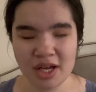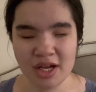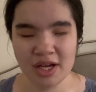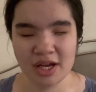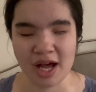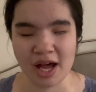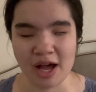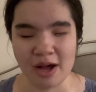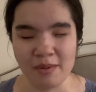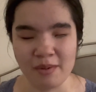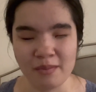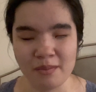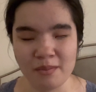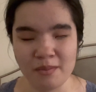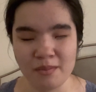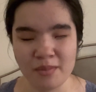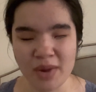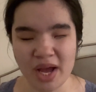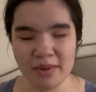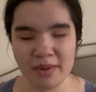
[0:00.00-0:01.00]

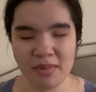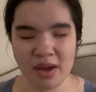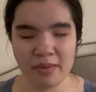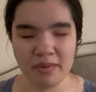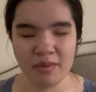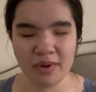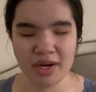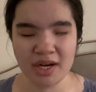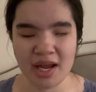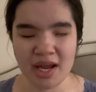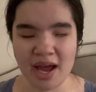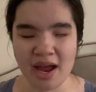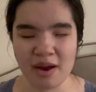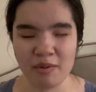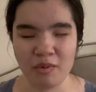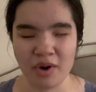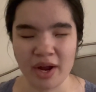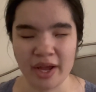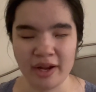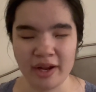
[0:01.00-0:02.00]
And maybe one day I
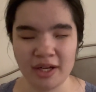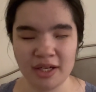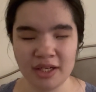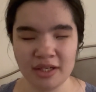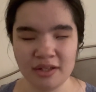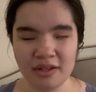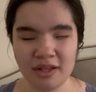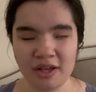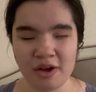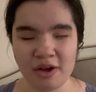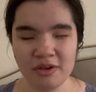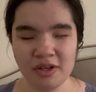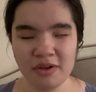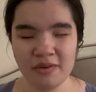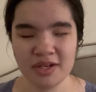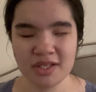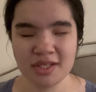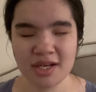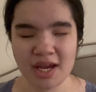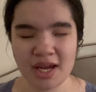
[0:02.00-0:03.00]
will. The only
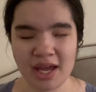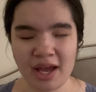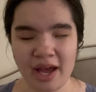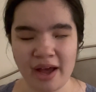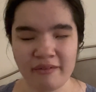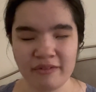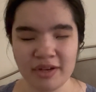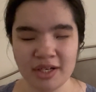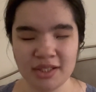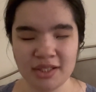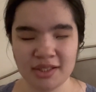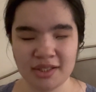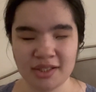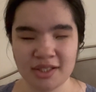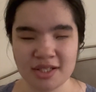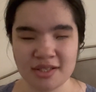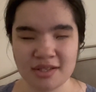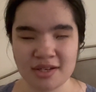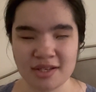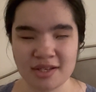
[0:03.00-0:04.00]
reason I haven't is
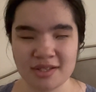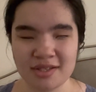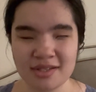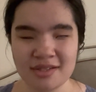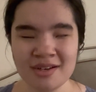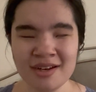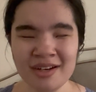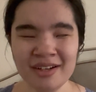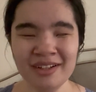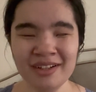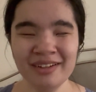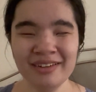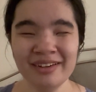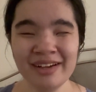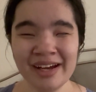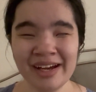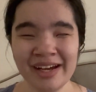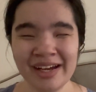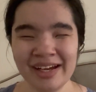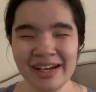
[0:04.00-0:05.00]
just because
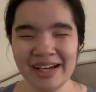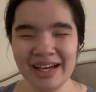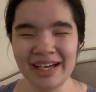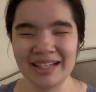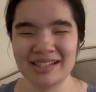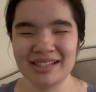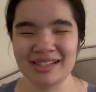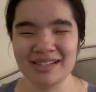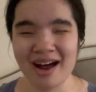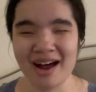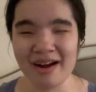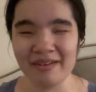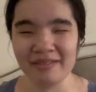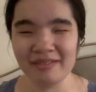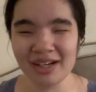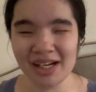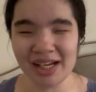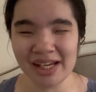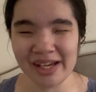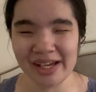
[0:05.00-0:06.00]
it's not
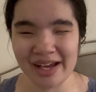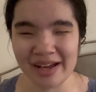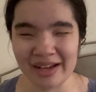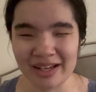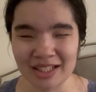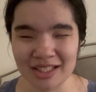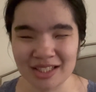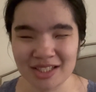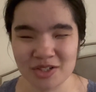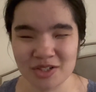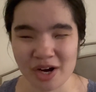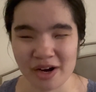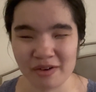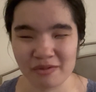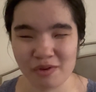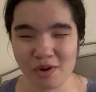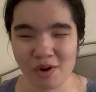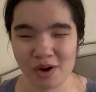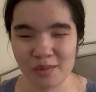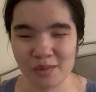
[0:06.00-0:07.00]
really a
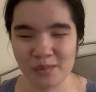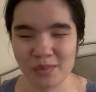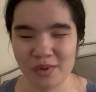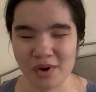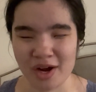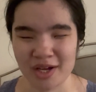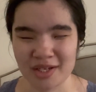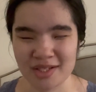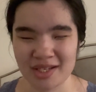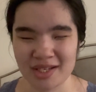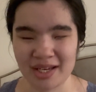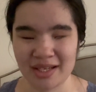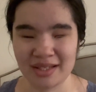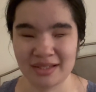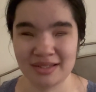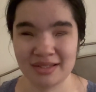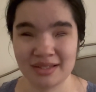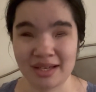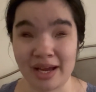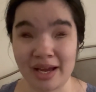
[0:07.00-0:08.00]
straightforward
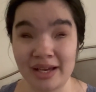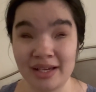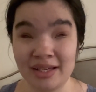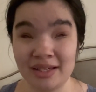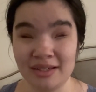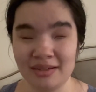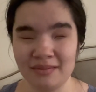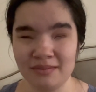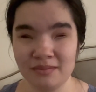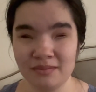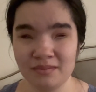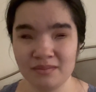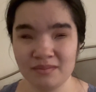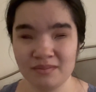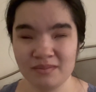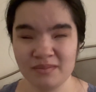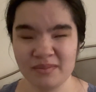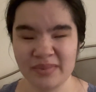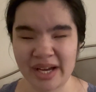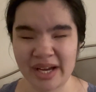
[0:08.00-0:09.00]
process. I
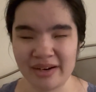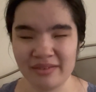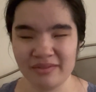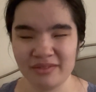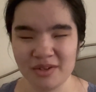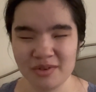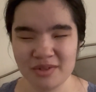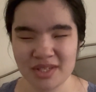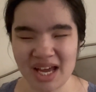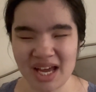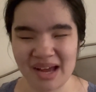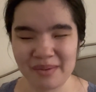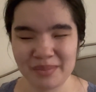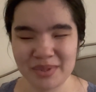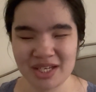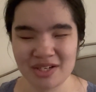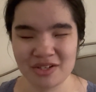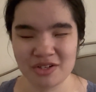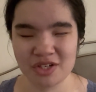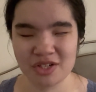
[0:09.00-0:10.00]
kind of use apps
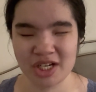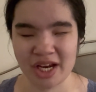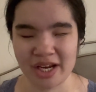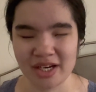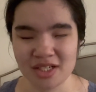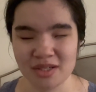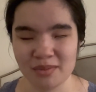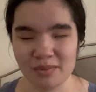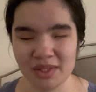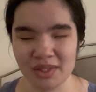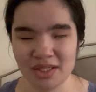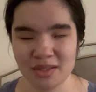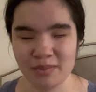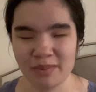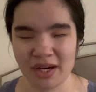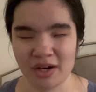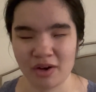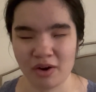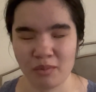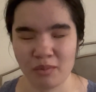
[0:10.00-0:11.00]
interchangeably
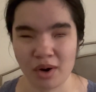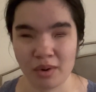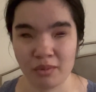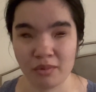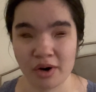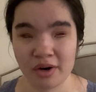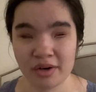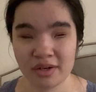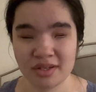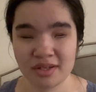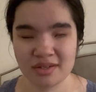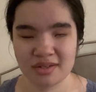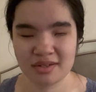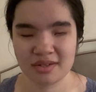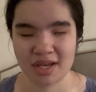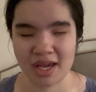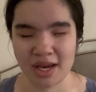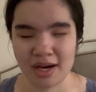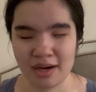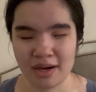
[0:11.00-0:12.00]
depending on what works
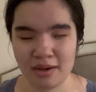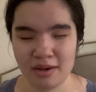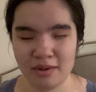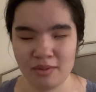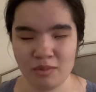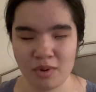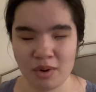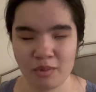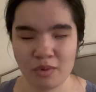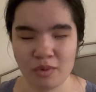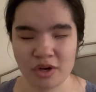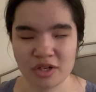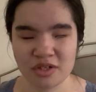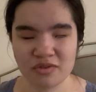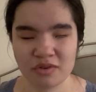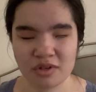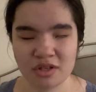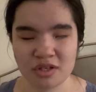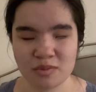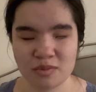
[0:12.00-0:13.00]
and what works
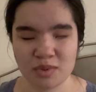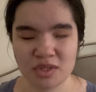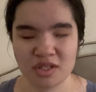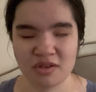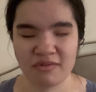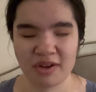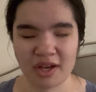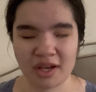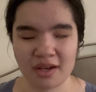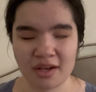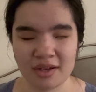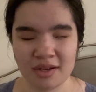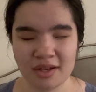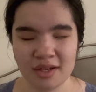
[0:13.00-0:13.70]
for the specific